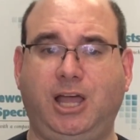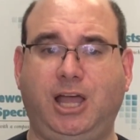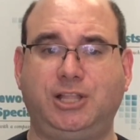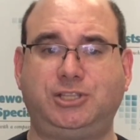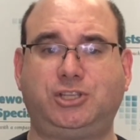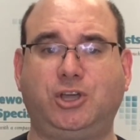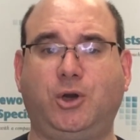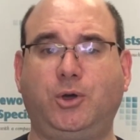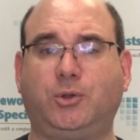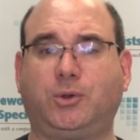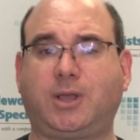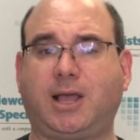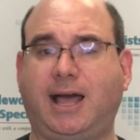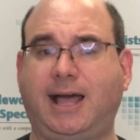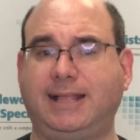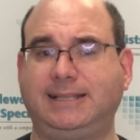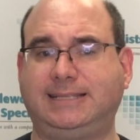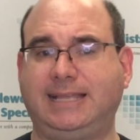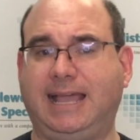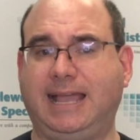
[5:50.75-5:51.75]
a total
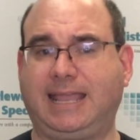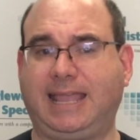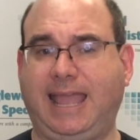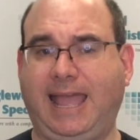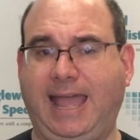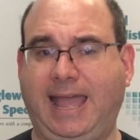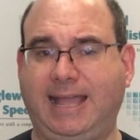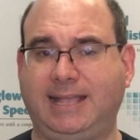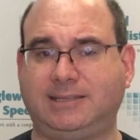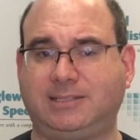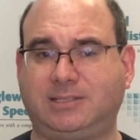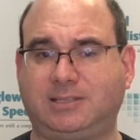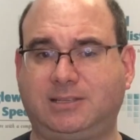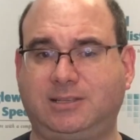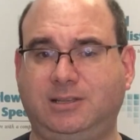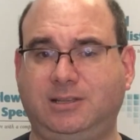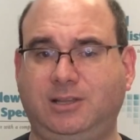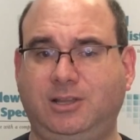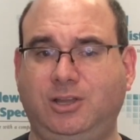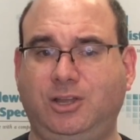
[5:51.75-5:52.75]
contact cast,